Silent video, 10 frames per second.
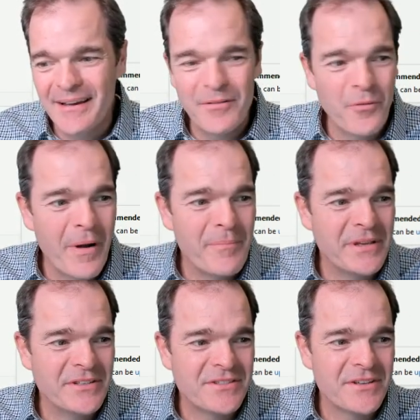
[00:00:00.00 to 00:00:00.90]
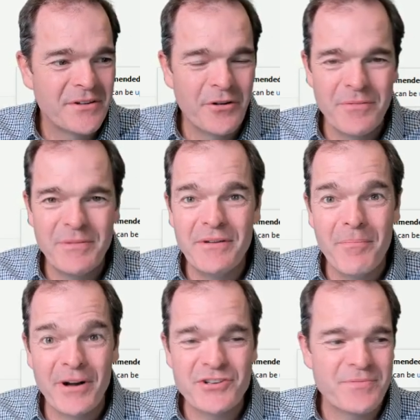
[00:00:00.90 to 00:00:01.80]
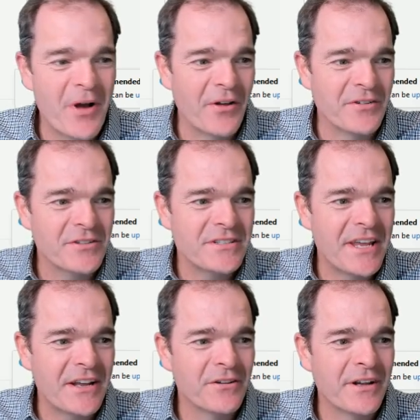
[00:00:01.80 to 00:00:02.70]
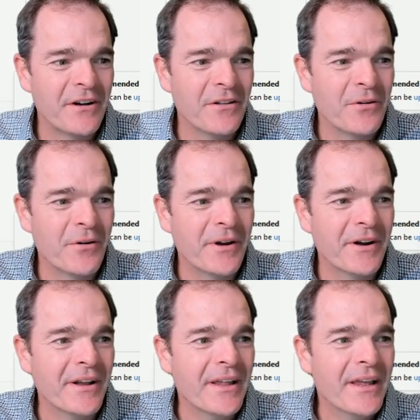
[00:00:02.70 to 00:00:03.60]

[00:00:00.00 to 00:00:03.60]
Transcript: WebP is going to be much smaller. So let's take a look at our logo here.